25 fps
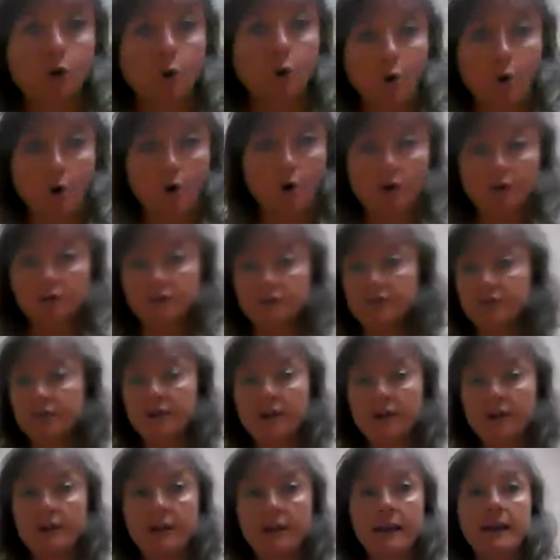goals,
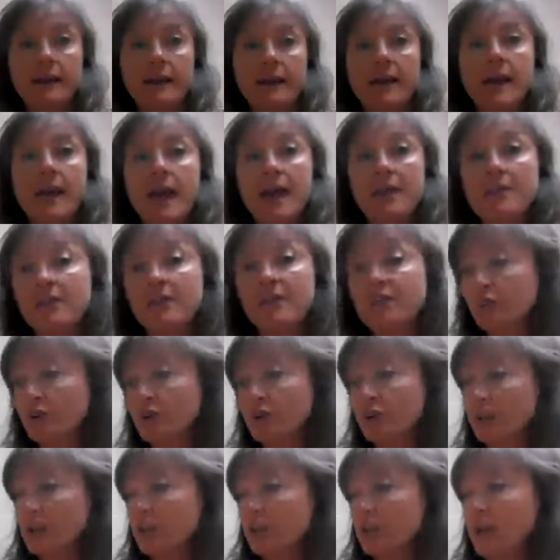and then they're
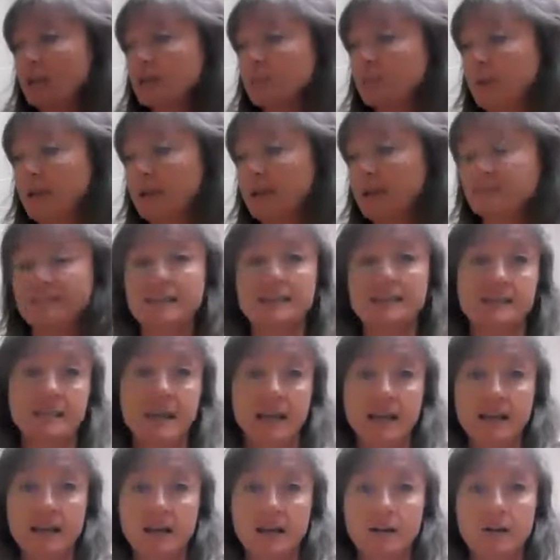going to collect basic
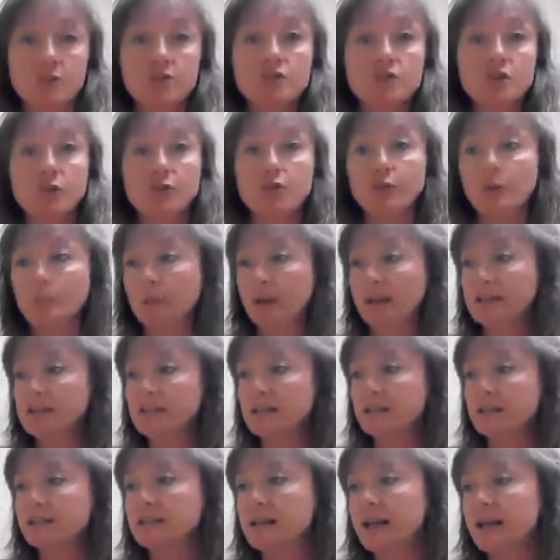data. So for
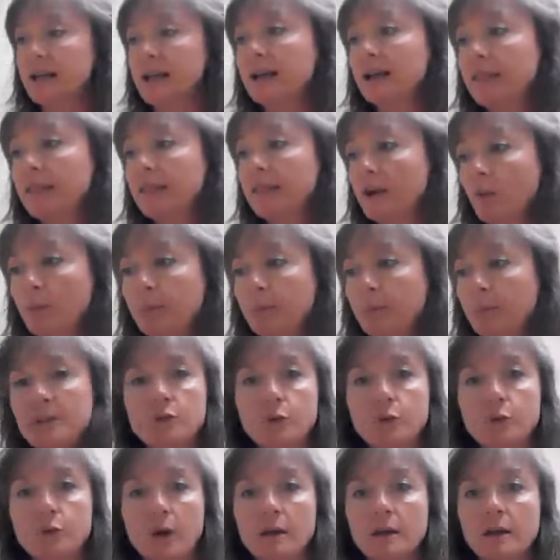basic data, they will be
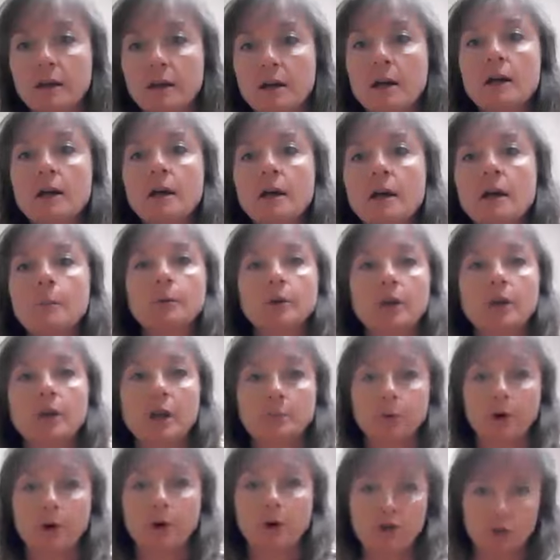doing
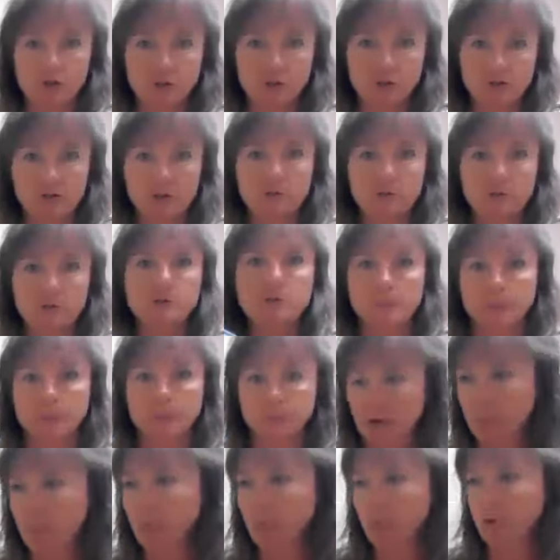blood pressures with a
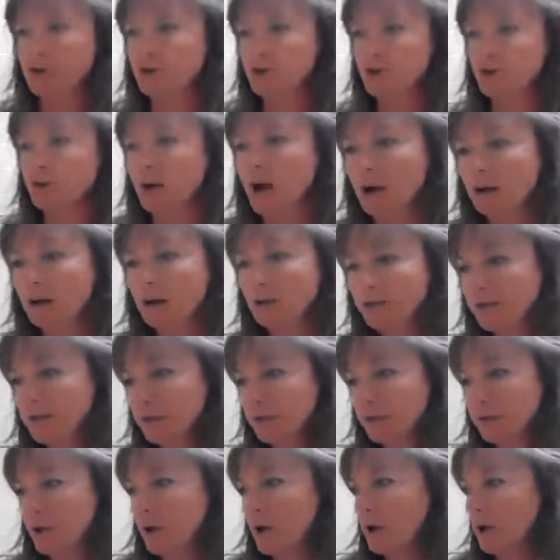blood pressure cuff.
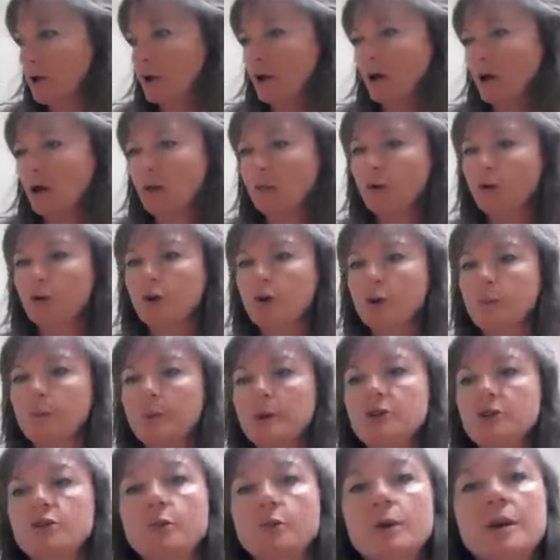They're going to be
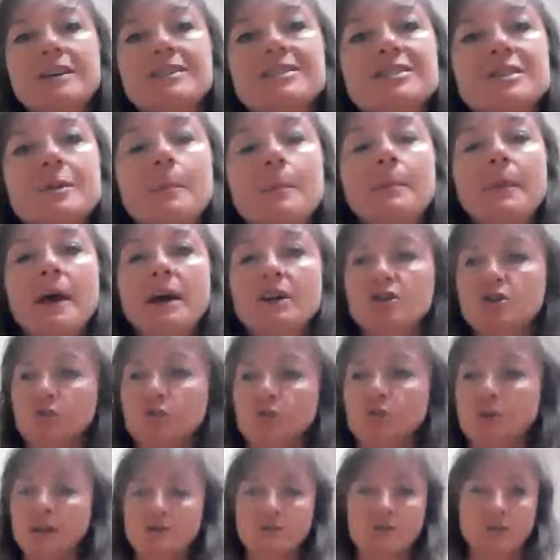doing some
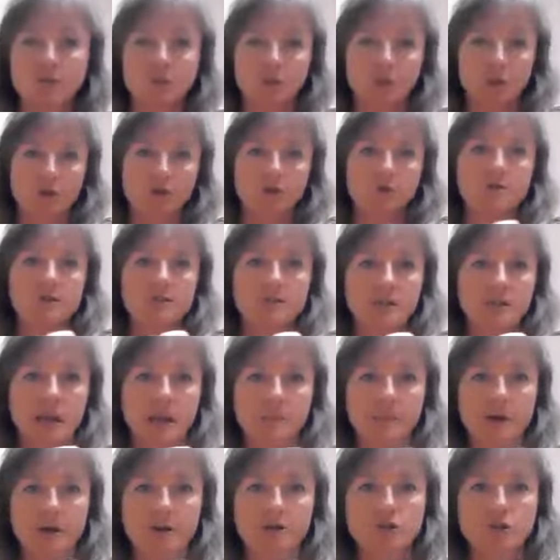measuring. So they'll use a tape
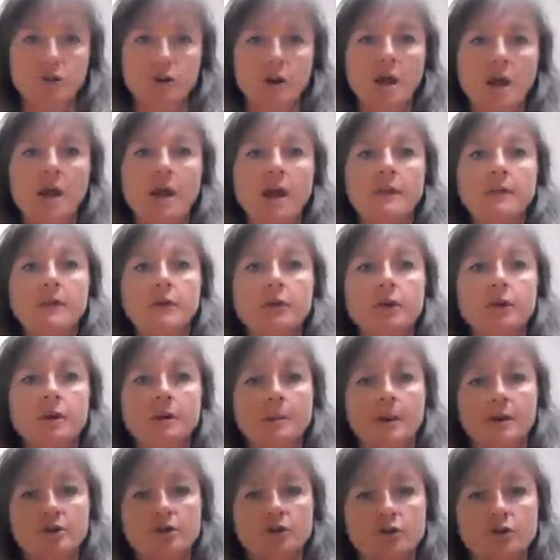measure. They're going to
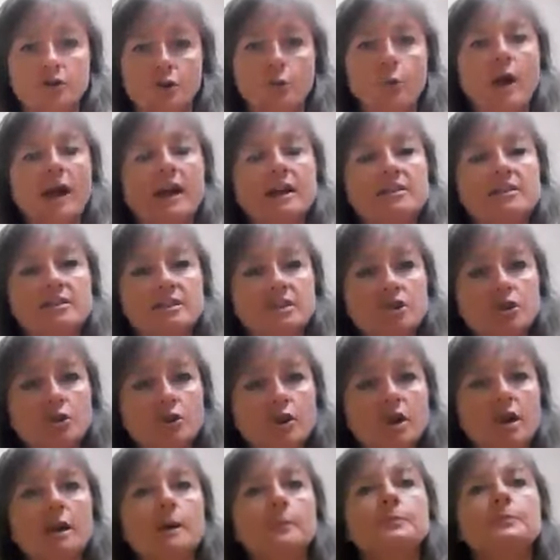measure your waist and your
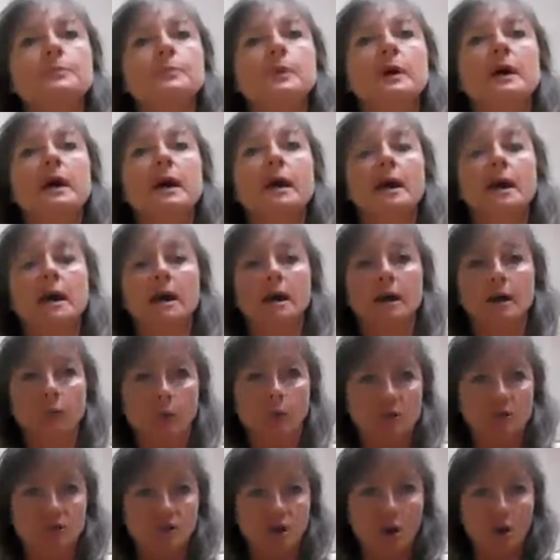hip,
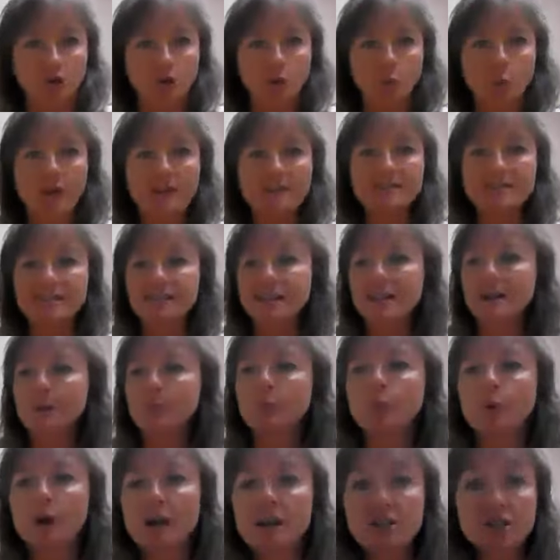what's called a waist to hip
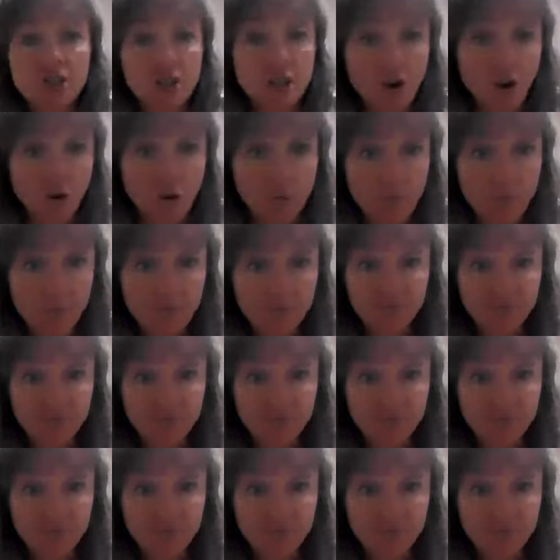ratio,